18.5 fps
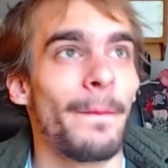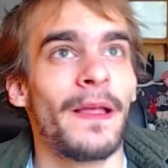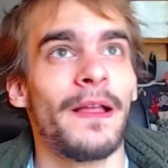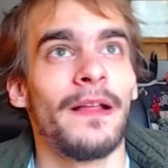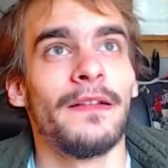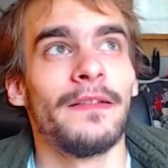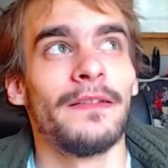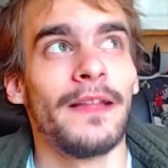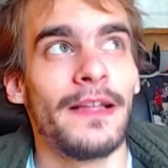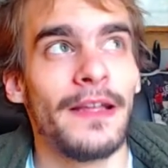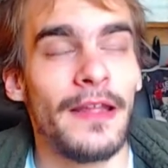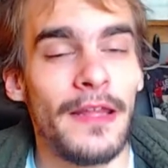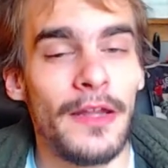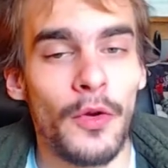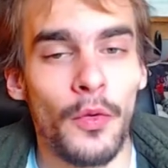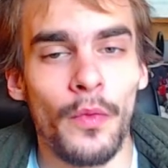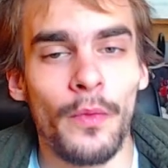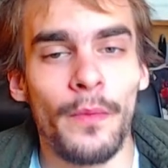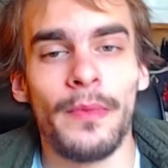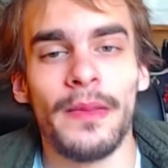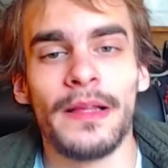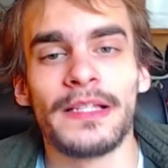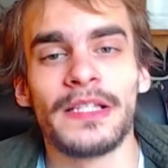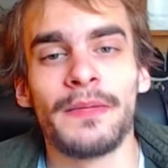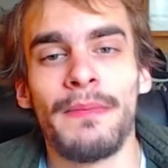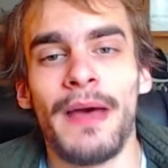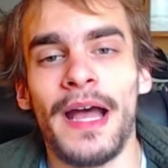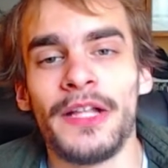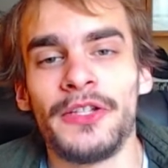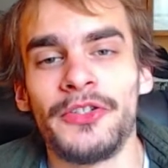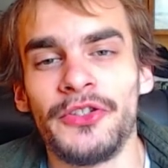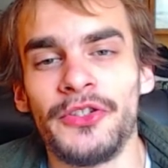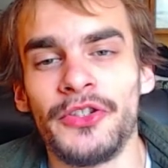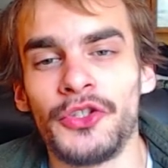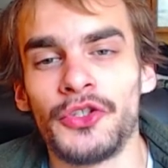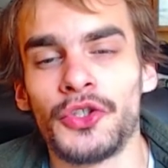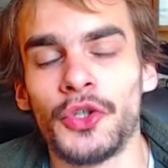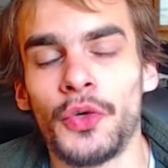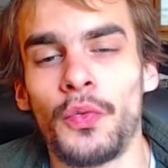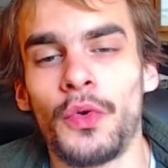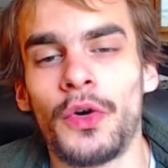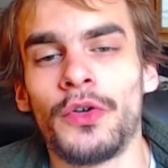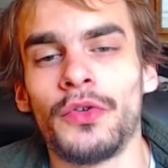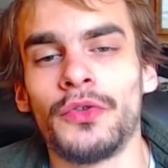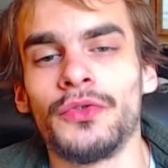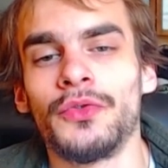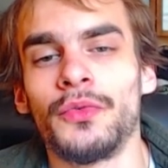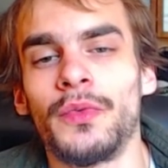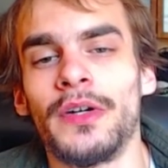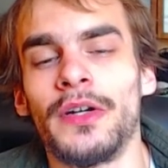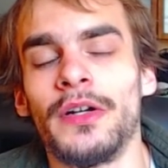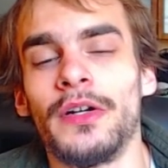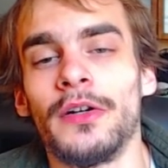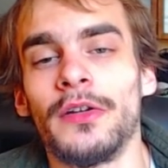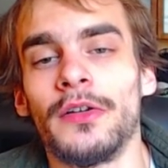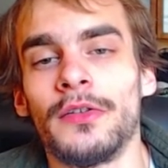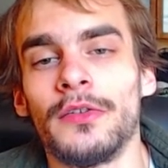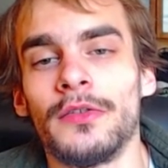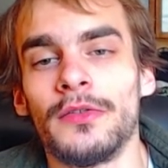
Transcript: let's imagine there's a world where